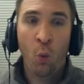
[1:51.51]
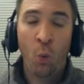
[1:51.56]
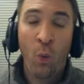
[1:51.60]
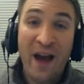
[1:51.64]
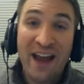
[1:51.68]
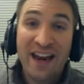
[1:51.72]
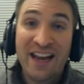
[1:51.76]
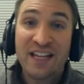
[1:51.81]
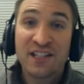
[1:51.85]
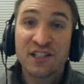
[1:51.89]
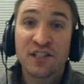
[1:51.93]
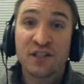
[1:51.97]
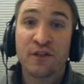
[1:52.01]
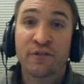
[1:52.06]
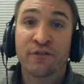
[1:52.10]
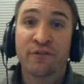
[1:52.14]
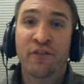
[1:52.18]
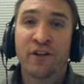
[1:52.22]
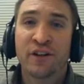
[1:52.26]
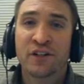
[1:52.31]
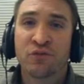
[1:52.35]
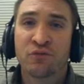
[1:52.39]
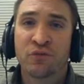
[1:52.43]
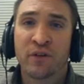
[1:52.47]
When is the
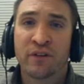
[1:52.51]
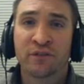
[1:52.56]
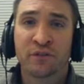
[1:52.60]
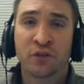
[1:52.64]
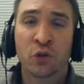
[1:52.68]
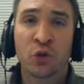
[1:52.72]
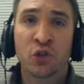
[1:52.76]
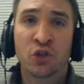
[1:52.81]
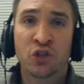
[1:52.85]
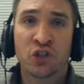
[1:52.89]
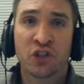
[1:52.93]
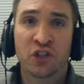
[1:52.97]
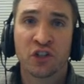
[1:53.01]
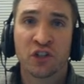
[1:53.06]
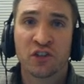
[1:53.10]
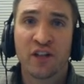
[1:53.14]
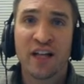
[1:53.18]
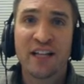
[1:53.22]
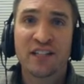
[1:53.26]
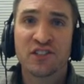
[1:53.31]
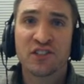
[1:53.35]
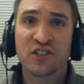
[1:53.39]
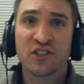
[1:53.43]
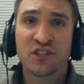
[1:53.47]
French Revolution?
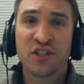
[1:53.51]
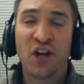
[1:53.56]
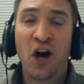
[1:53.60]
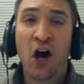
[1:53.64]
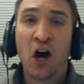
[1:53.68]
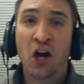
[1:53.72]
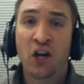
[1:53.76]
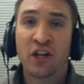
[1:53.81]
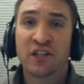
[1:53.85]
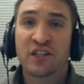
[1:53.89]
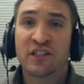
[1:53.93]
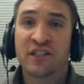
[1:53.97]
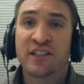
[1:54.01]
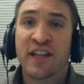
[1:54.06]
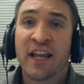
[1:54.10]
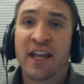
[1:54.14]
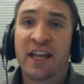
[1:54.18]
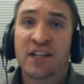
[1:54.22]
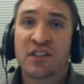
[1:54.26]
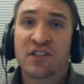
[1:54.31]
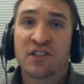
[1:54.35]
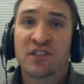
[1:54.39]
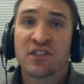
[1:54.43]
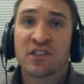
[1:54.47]
Let's talk
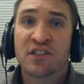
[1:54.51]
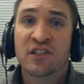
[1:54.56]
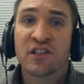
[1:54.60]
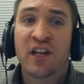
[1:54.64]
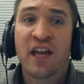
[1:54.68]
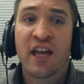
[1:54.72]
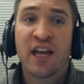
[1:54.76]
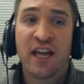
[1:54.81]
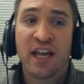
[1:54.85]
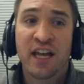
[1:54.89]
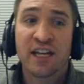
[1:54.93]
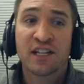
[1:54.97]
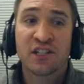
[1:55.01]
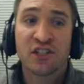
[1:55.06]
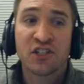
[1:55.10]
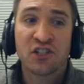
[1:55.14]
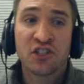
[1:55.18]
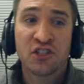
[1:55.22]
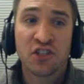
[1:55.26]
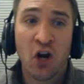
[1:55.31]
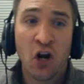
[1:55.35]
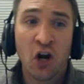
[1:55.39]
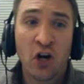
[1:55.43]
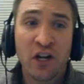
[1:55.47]
dates. It
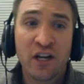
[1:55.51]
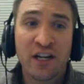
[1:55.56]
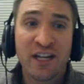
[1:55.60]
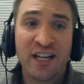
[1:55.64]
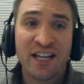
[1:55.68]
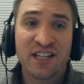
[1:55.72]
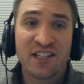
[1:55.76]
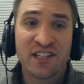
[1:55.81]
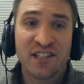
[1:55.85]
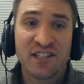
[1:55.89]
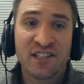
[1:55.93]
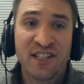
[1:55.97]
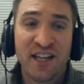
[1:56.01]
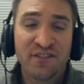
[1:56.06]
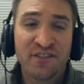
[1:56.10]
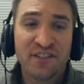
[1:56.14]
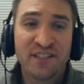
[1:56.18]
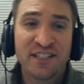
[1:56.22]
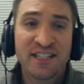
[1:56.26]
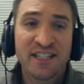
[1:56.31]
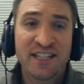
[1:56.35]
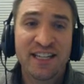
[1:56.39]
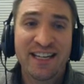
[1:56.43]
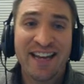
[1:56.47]
started in
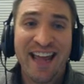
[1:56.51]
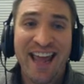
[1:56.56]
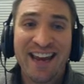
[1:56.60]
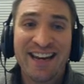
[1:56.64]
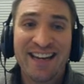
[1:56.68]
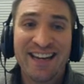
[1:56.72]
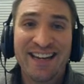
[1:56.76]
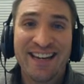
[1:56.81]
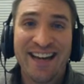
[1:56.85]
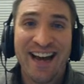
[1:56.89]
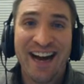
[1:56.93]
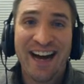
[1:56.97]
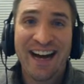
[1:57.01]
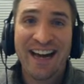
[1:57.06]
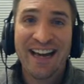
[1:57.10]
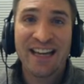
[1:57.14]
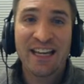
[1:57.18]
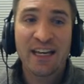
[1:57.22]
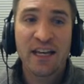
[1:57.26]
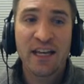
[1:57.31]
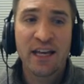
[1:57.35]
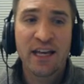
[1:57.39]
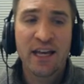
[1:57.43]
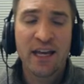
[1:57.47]

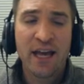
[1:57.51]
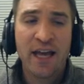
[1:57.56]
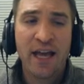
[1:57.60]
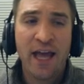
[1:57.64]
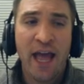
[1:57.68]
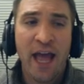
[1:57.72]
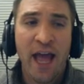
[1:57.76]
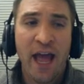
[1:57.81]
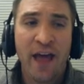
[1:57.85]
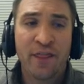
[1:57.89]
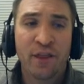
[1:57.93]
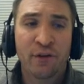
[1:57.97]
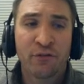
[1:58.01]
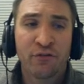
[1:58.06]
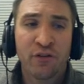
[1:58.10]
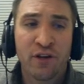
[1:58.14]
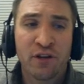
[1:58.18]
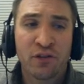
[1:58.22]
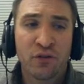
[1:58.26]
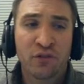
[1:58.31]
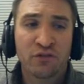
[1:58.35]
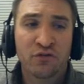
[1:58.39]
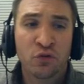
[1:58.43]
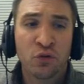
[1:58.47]
1789 and the
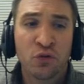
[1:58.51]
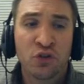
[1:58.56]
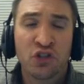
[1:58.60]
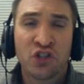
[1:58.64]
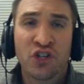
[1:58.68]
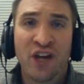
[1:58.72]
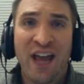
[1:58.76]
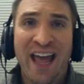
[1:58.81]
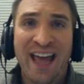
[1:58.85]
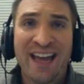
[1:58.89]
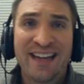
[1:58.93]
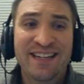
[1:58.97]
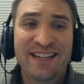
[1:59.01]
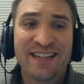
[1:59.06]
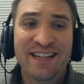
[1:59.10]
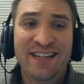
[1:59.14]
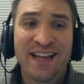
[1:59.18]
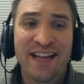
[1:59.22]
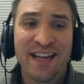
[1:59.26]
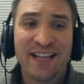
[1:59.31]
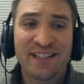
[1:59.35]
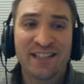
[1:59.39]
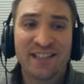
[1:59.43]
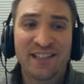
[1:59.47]
French Revolution
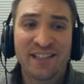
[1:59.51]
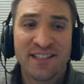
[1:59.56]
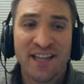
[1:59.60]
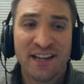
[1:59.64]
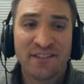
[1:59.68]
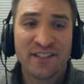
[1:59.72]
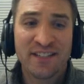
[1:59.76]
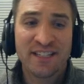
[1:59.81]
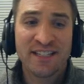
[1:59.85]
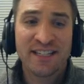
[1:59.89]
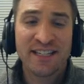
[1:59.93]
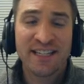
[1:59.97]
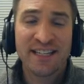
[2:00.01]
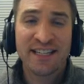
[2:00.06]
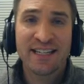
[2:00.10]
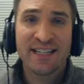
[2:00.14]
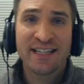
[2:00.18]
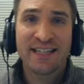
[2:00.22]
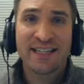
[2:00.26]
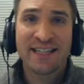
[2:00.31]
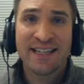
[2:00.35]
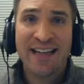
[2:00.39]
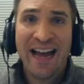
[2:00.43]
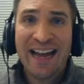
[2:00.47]
ended in
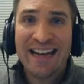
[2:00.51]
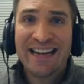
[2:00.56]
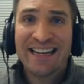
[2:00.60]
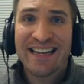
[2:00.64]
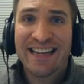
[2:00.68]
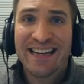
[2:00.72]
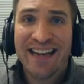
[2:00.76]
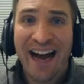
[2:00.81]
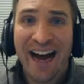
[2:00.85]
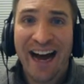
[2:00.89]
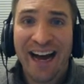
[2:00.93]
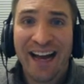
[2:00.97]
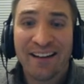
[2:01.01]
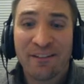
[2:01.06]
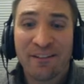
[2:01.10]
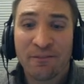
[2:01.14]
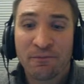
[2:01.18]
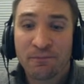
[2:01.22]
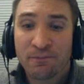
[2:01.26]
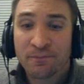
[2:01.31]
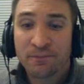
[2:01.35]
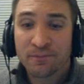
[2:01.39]
1799.